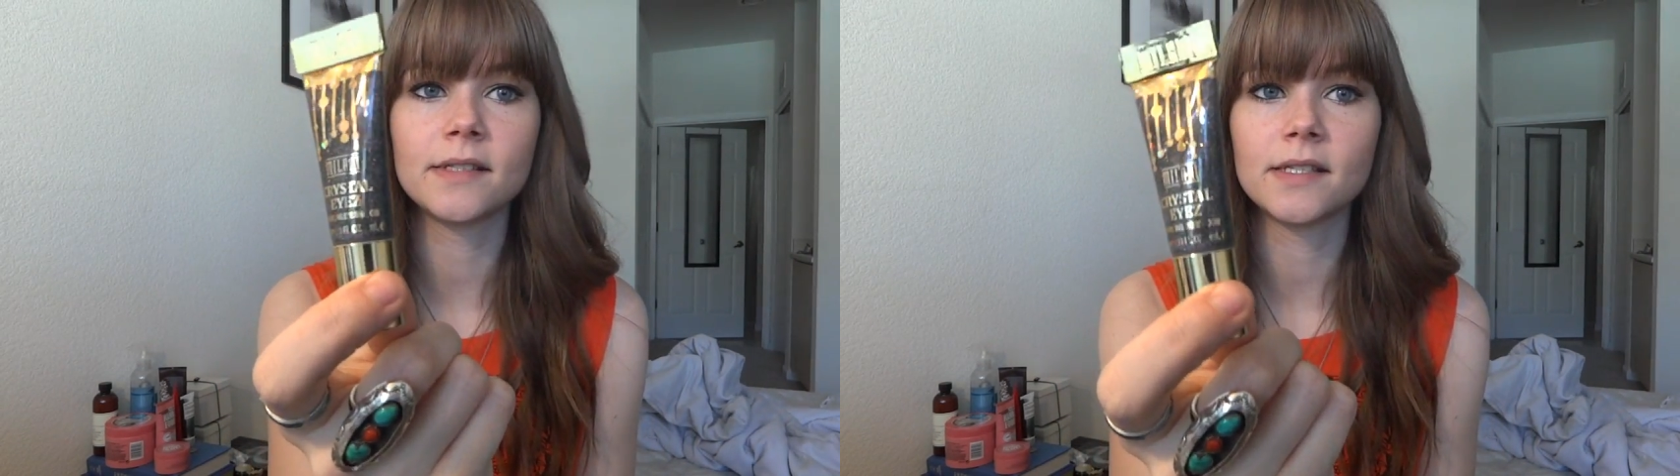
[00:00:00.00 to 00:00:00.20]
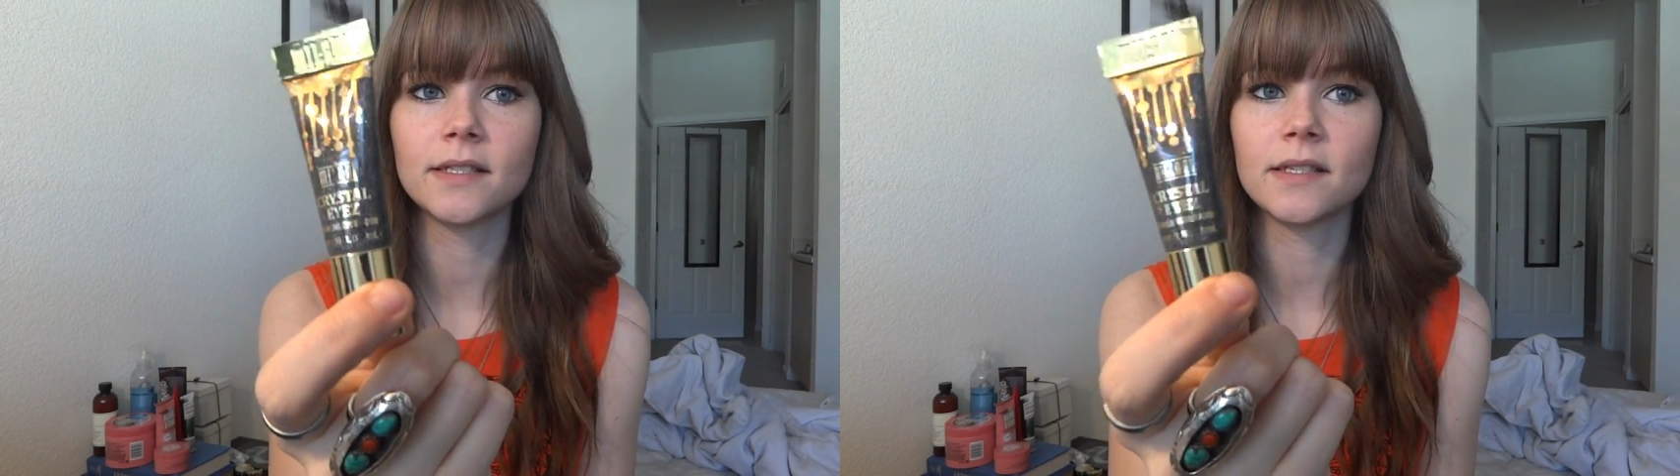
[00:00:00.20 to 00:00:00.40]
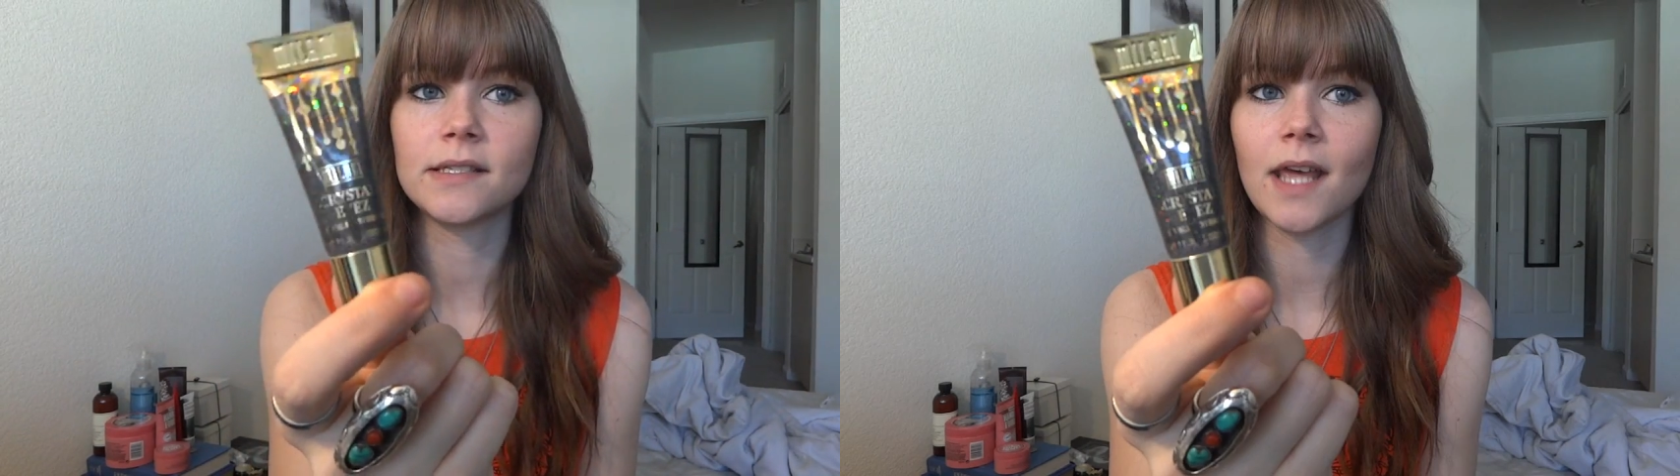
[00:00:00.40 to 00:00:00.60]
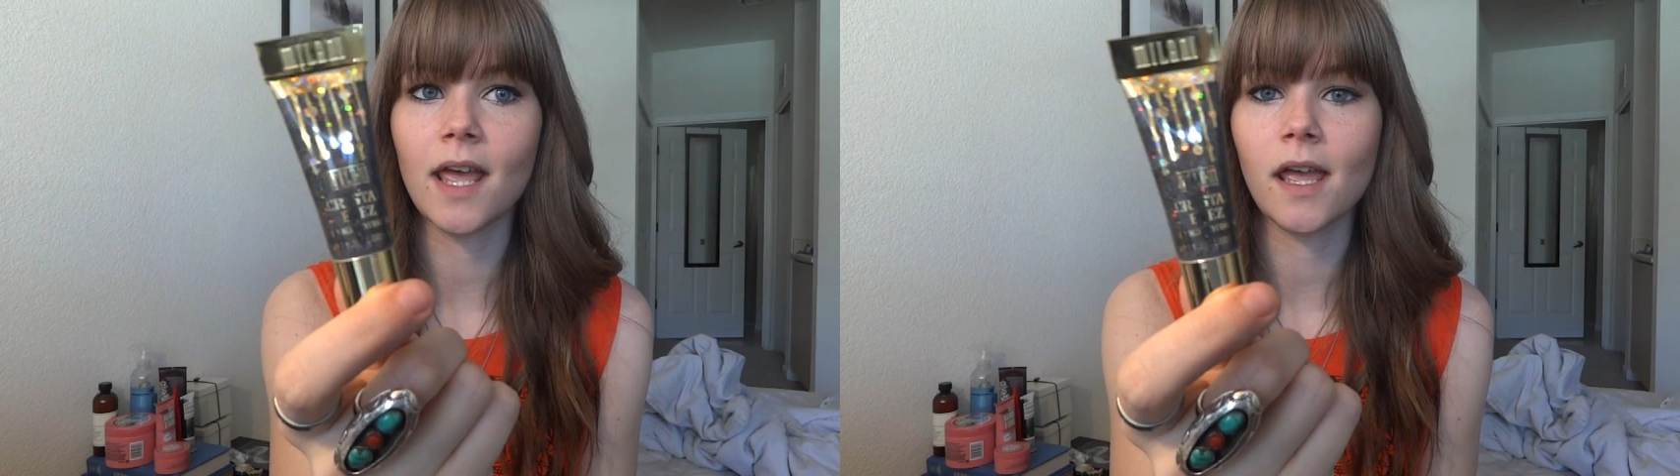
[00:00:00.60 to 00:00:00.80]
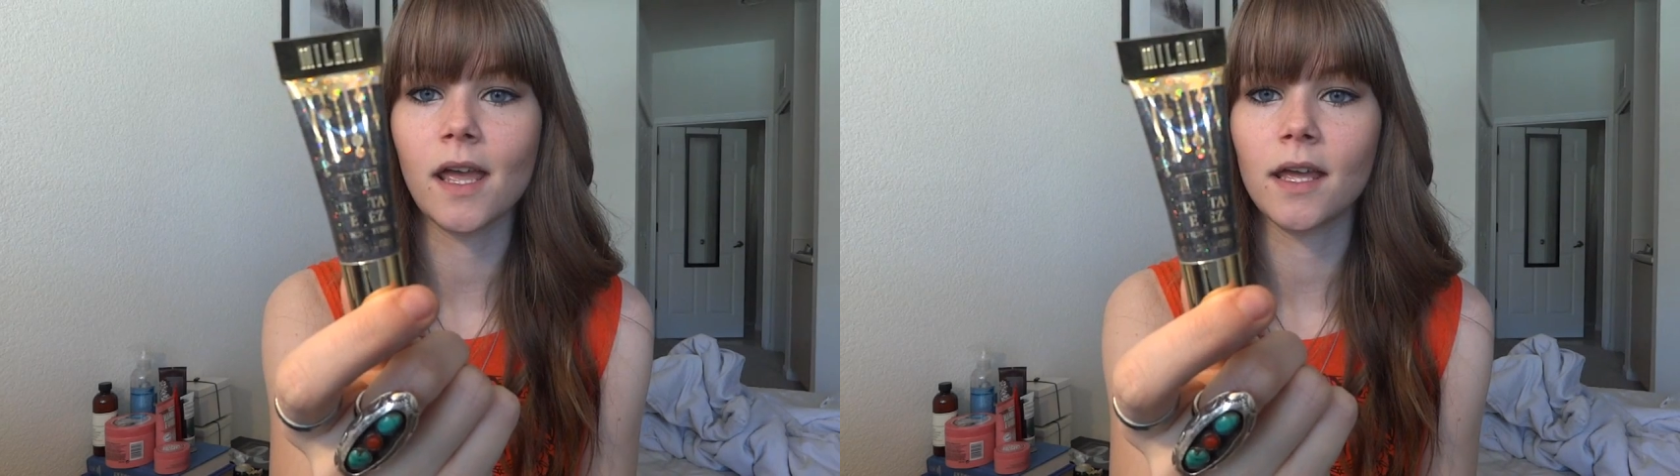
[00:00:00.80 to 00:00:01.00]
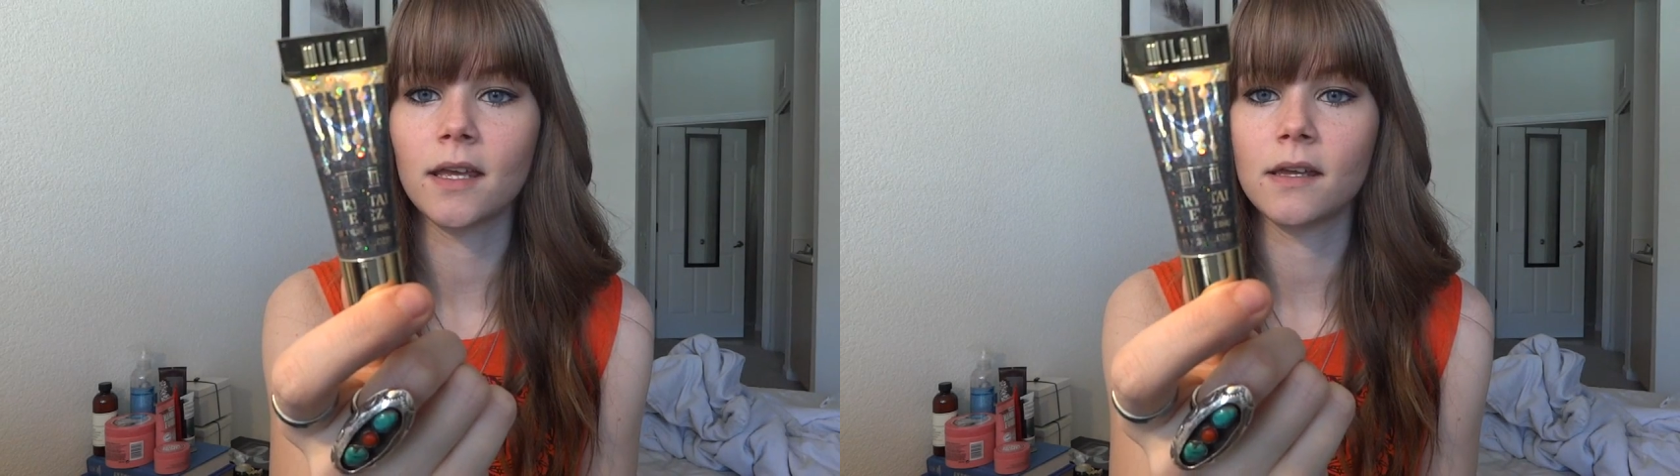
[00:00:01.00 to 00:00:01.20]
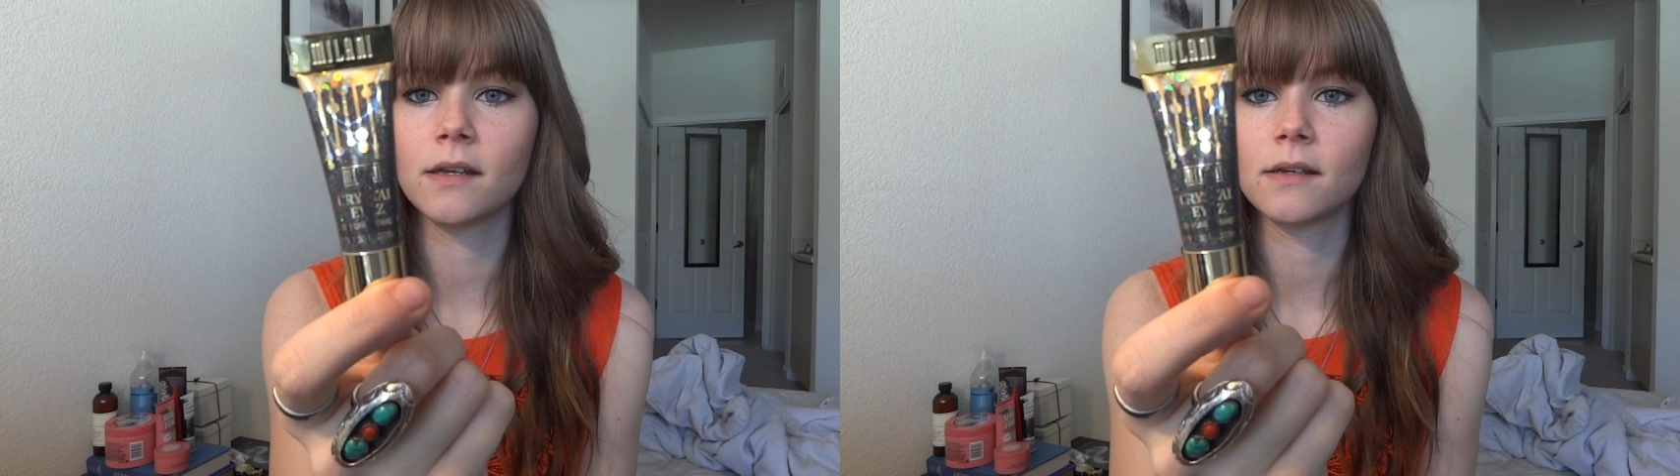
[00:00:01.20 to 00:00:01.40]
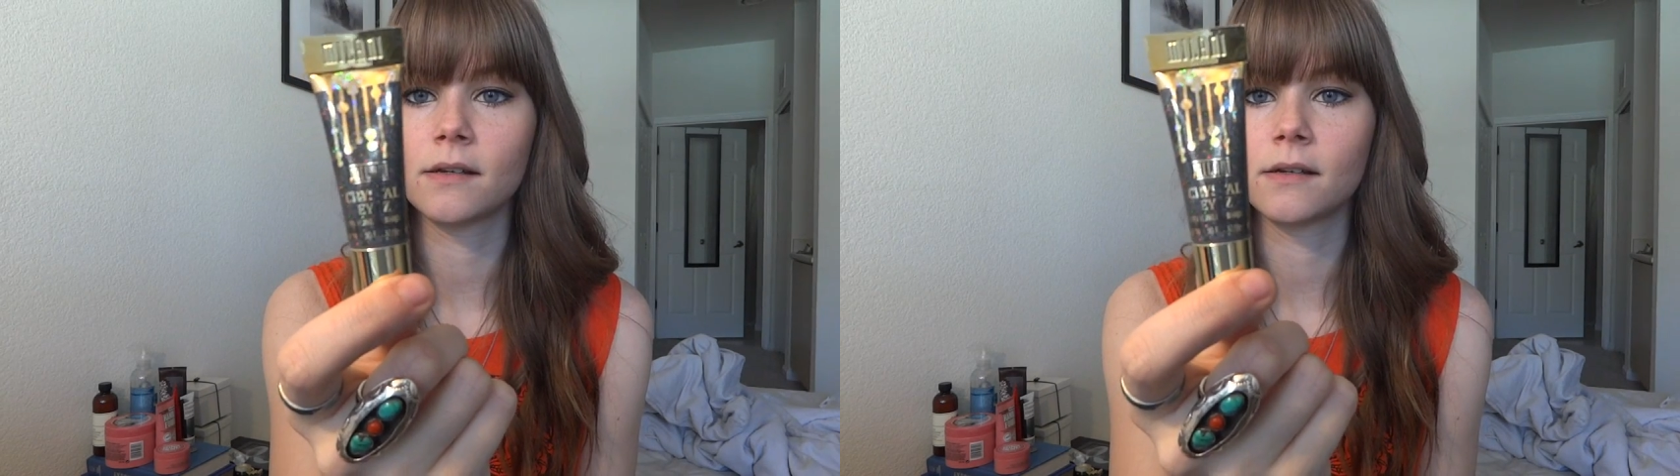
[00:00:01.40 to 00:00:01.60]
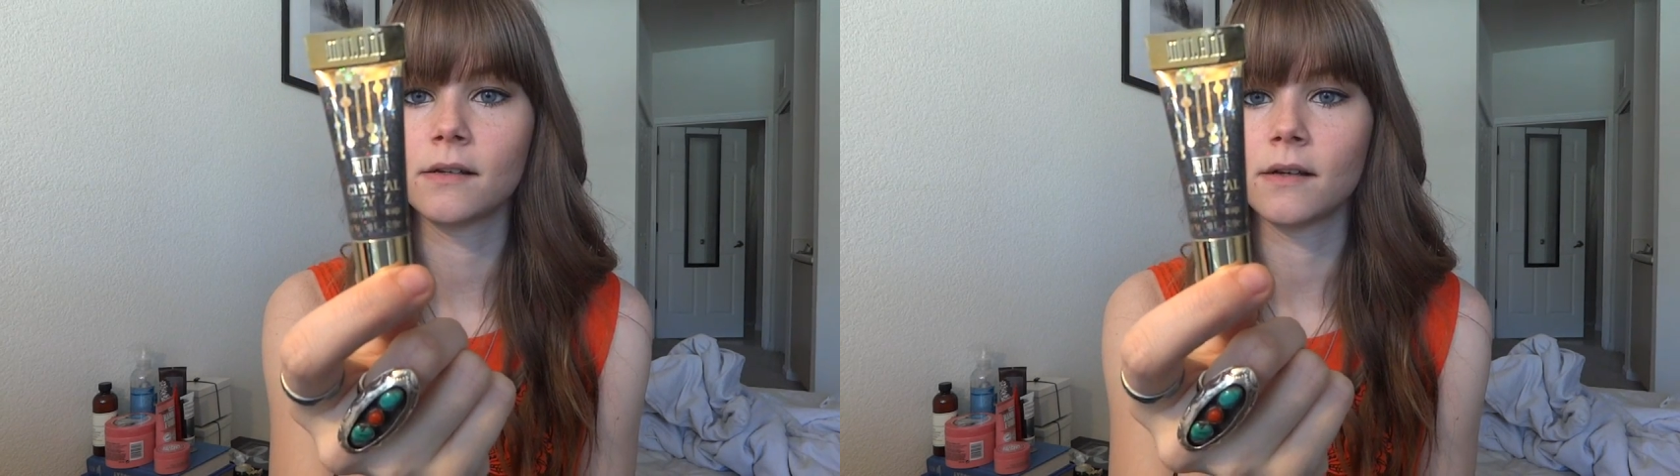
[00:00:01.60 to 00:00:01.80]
This is a,